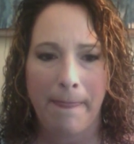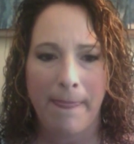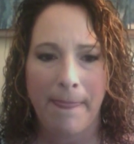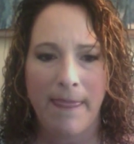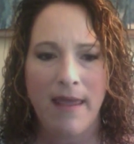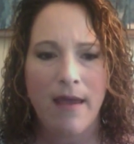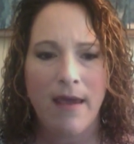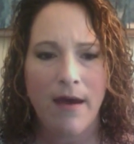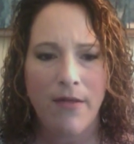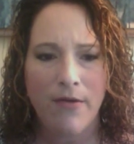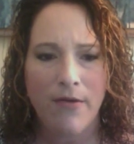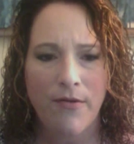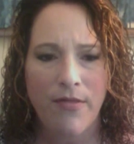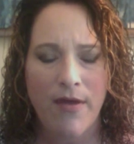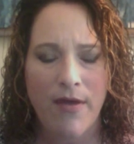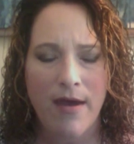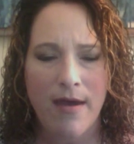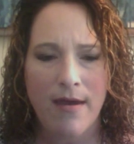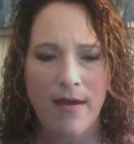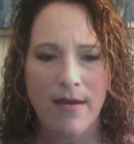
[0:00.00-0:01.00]
The other
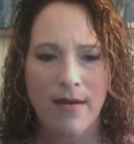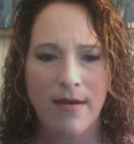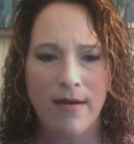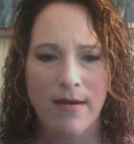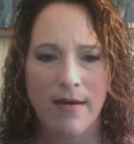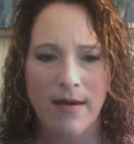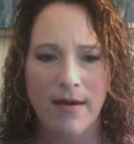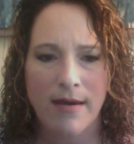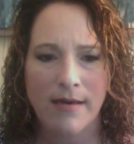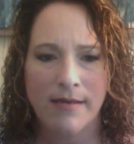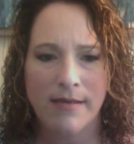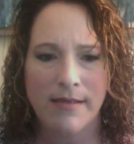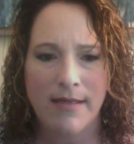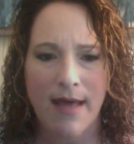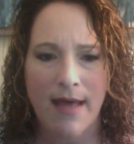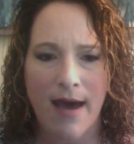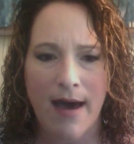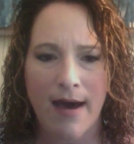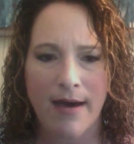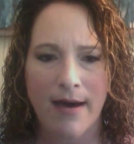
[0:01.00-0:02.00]
thing is
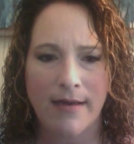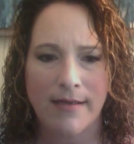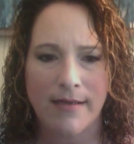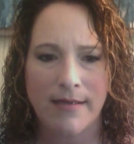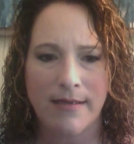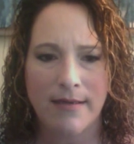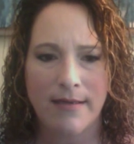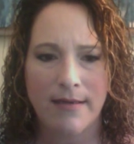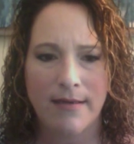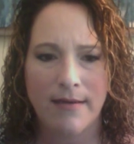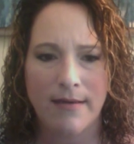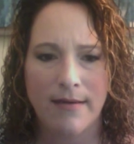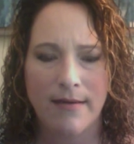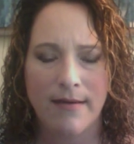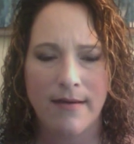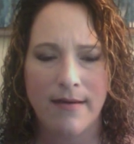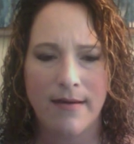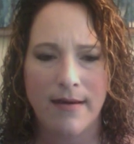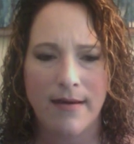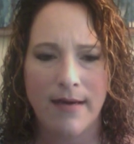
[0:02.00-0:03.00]
that
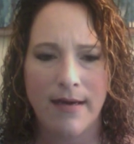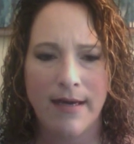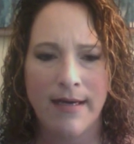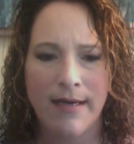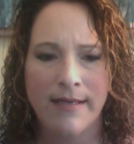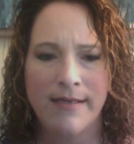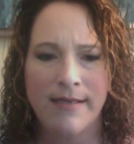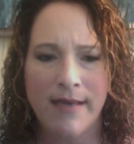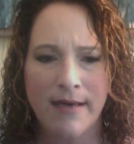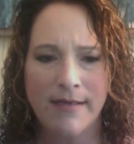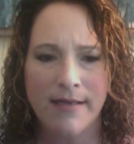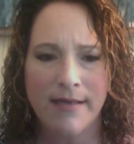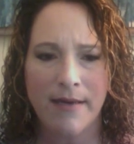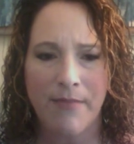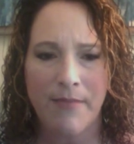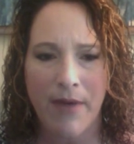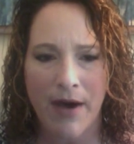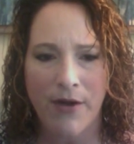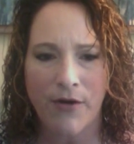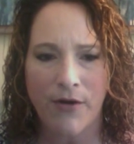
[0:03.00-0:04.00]
it does get
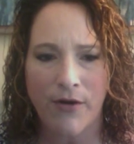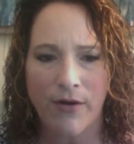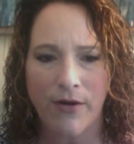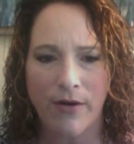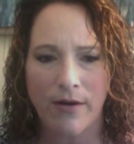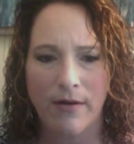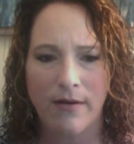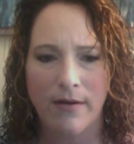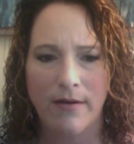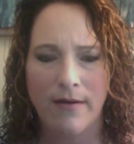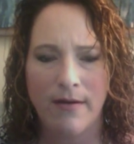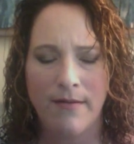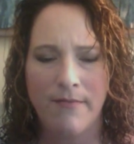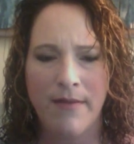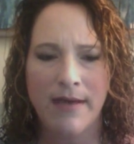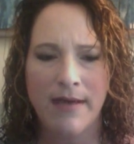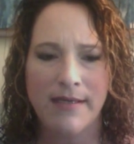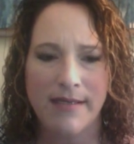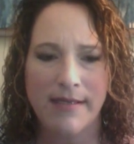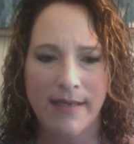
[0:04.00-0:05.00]
better.
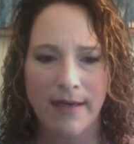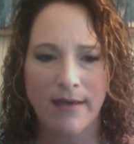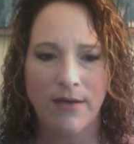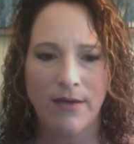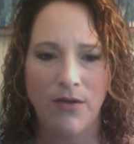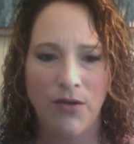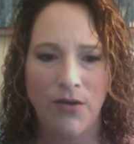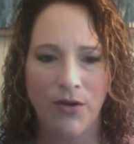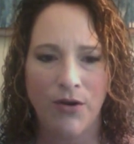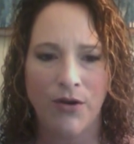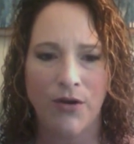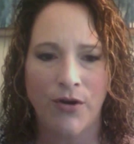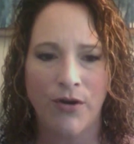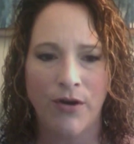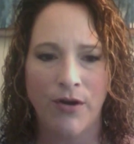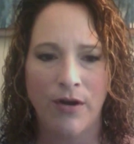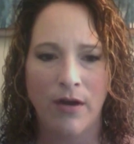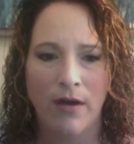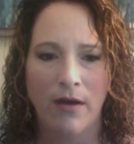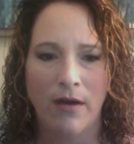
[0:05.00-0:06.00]
My second
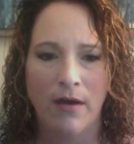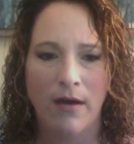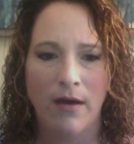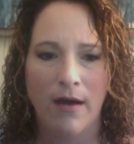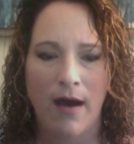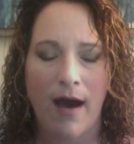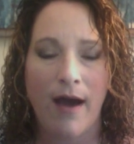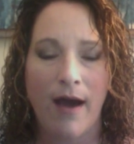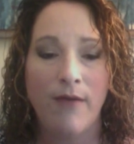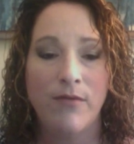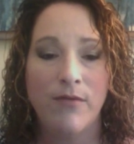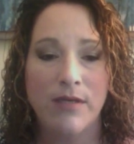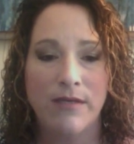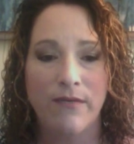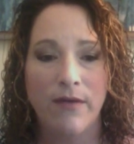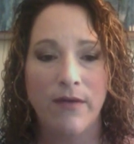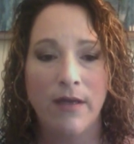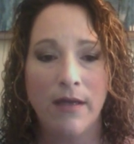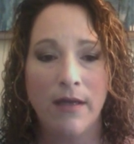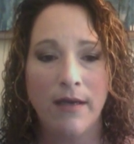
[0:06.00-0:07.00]
year, I was
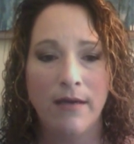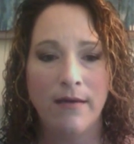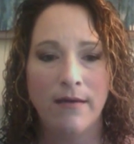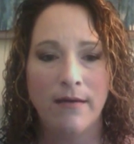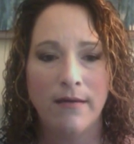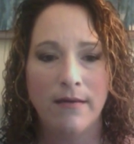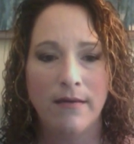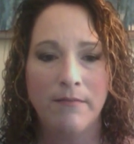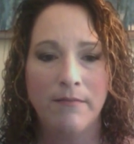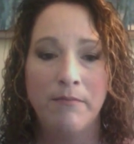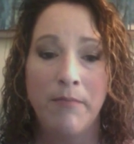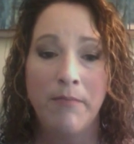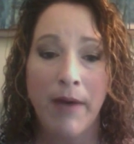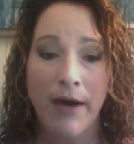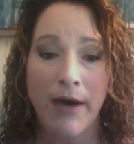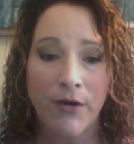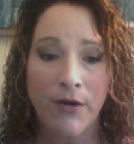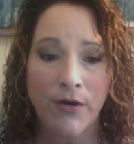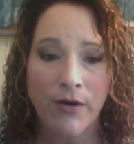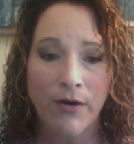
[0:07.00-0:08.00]
feeling
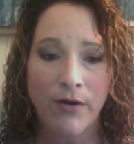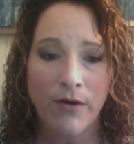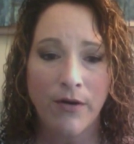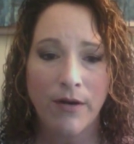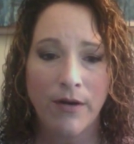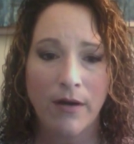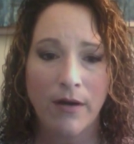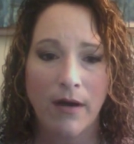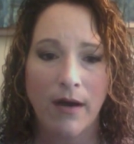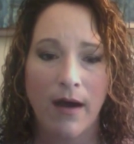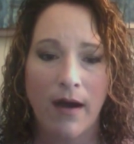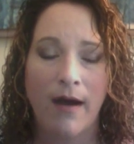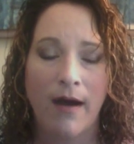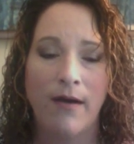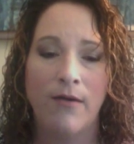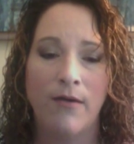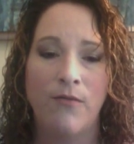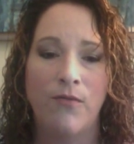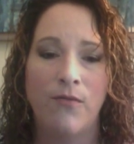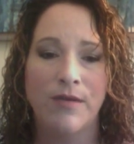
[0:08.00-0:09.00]
better.
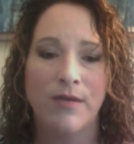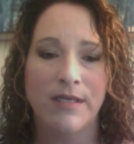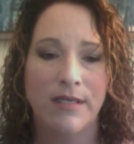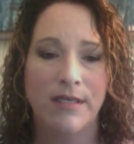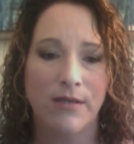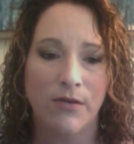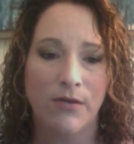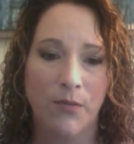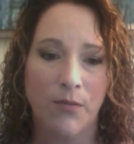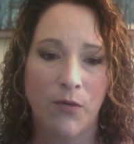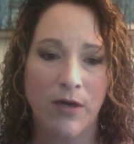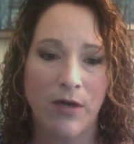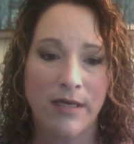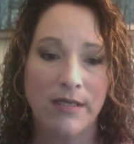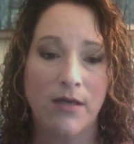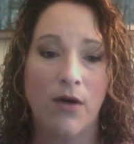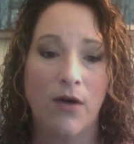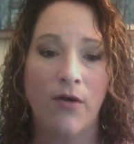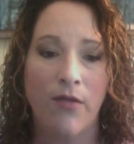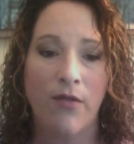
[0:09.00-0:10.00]
I was still
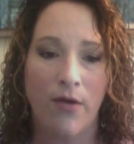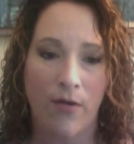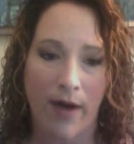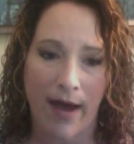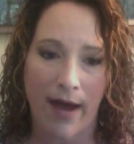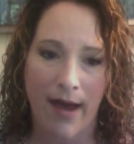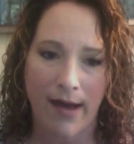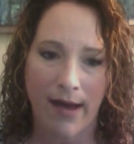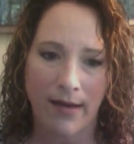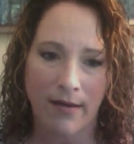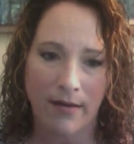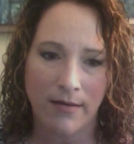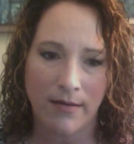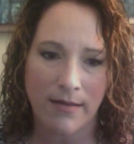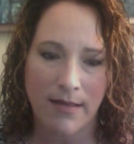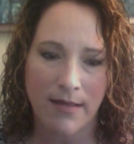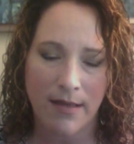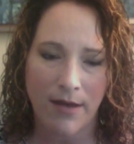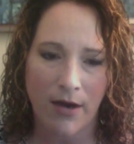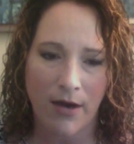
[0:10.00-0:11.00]
depressed, although I had gone
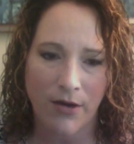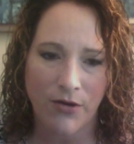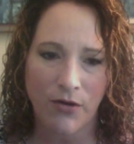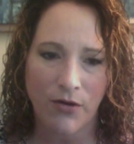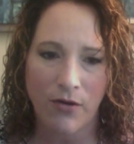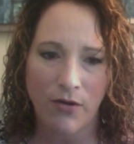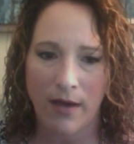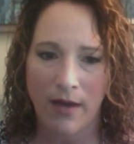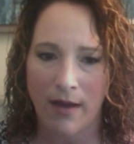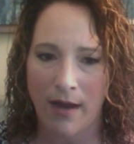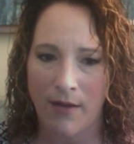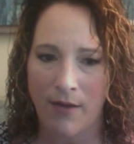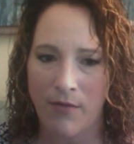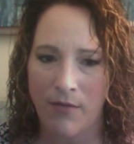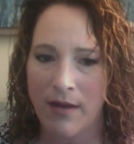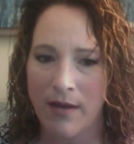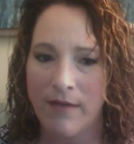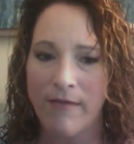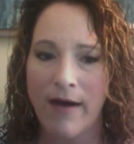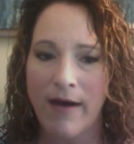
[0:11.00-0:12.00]
to the doctor, and I would
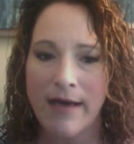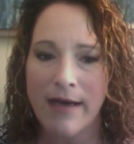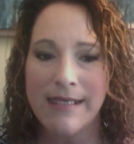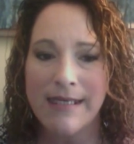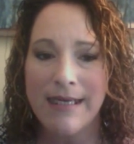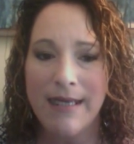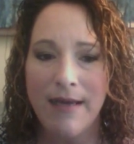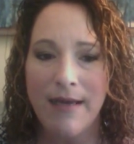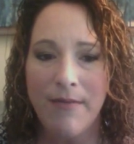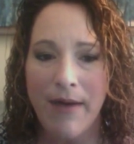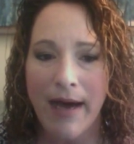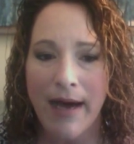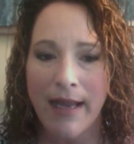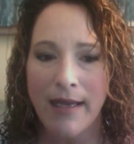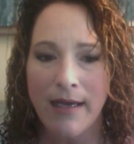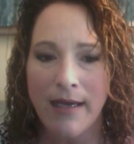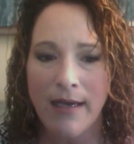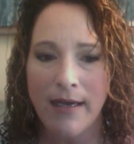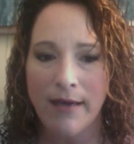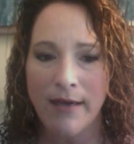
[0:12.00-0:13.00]
advise
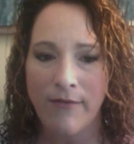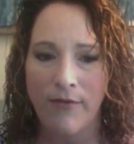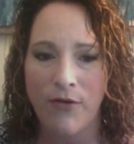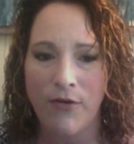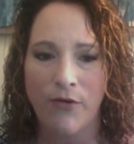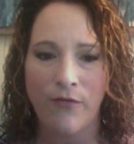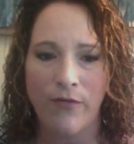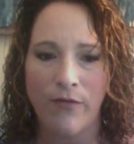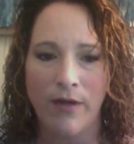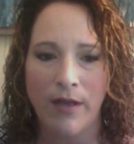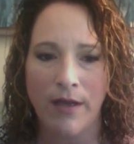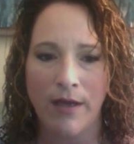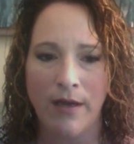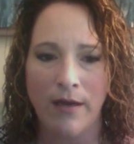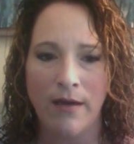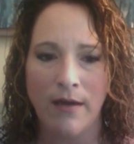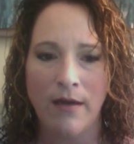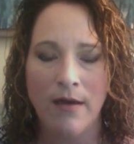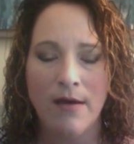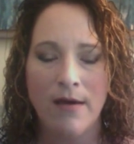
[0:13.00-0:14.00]
anybody, if you're
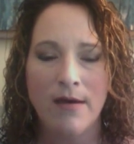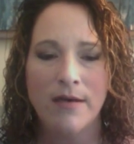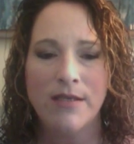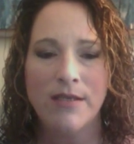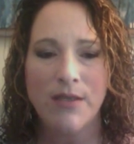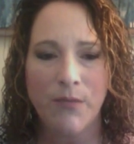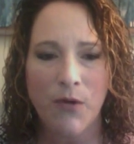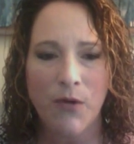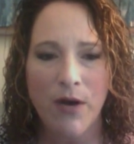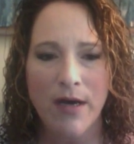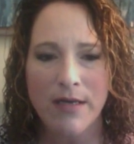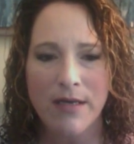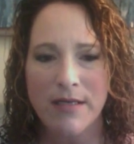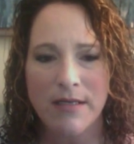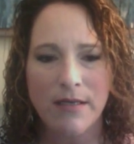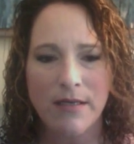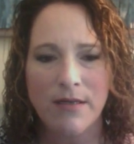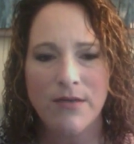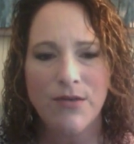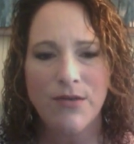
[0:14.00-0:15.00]
feeling
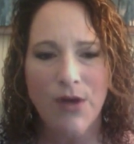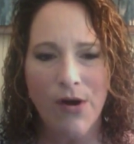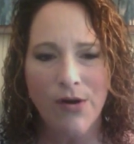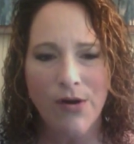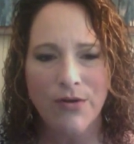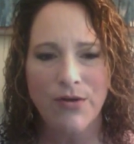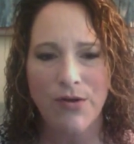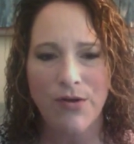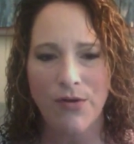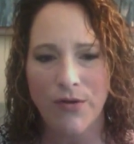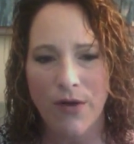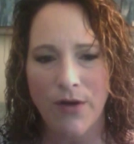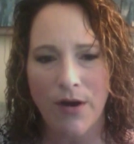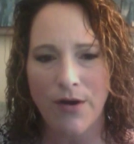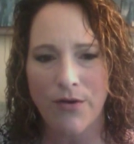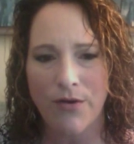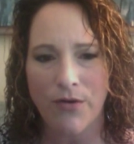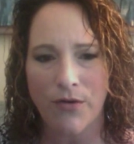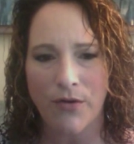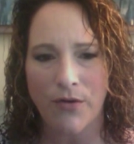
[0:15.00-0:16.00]
depressed, talk to your
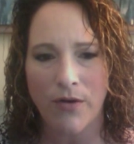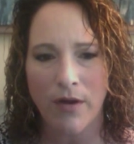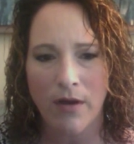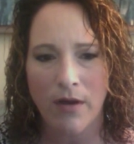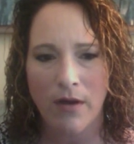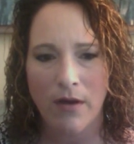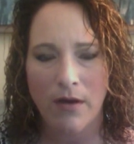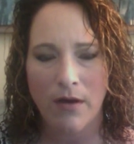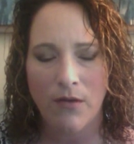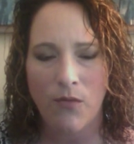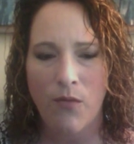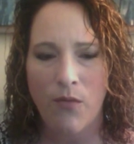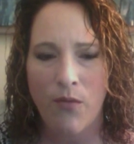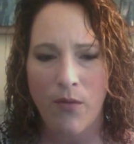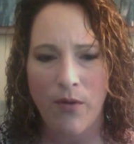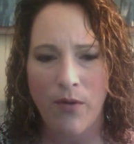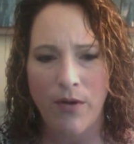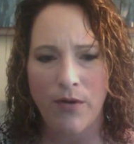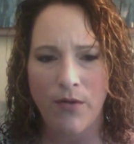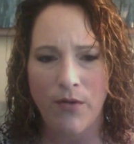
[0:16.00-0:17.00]
doctor,
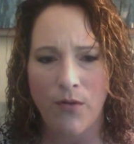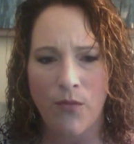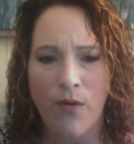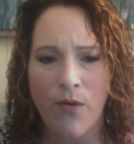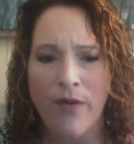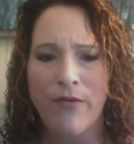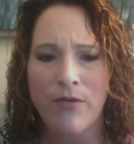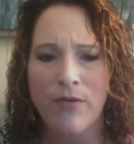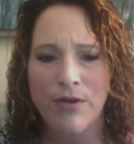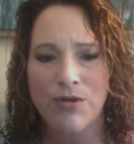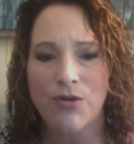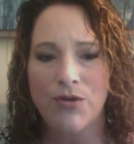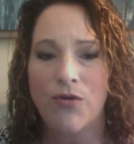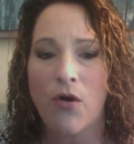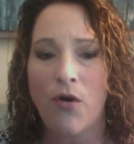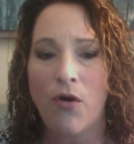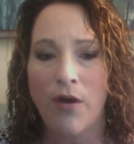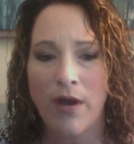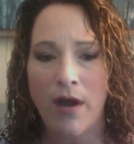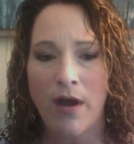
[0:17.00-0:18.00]
whether it's your
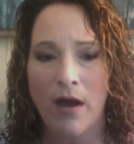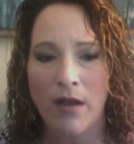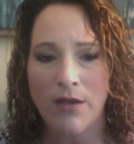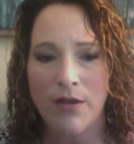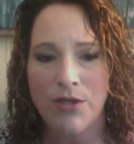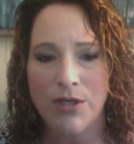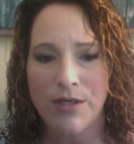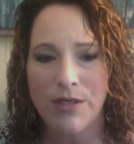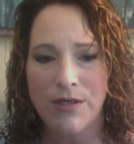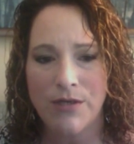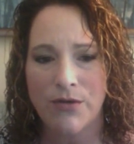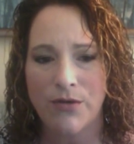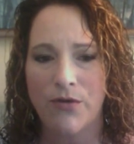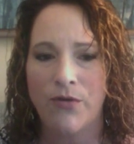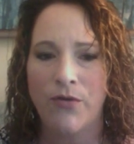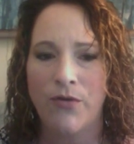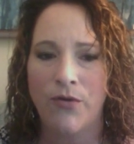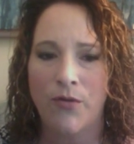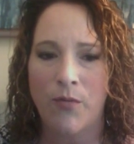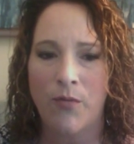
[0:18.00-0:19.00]
cardiologist or
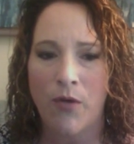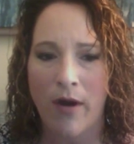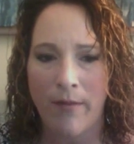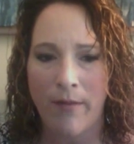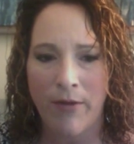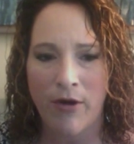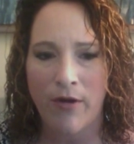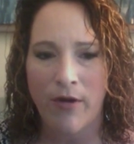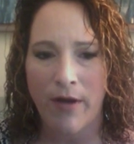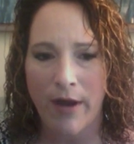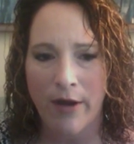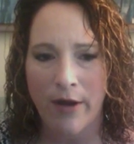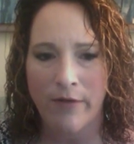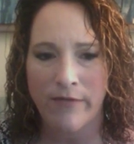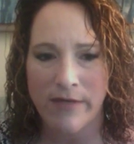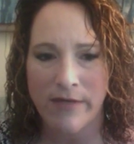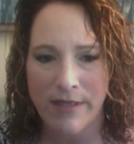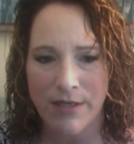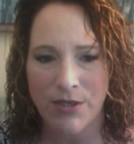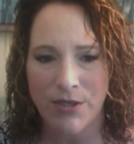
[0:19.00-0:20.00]
your primary care
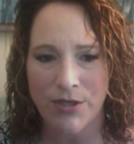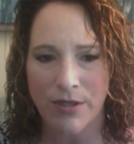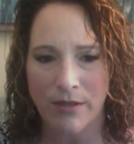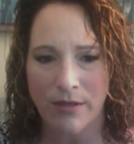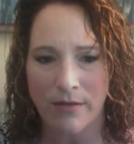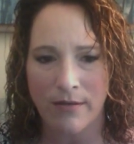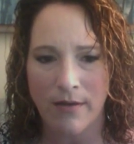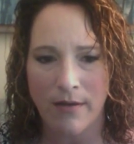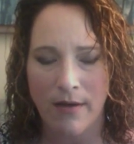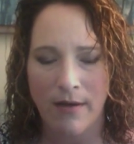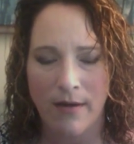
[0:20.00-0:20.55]
physician.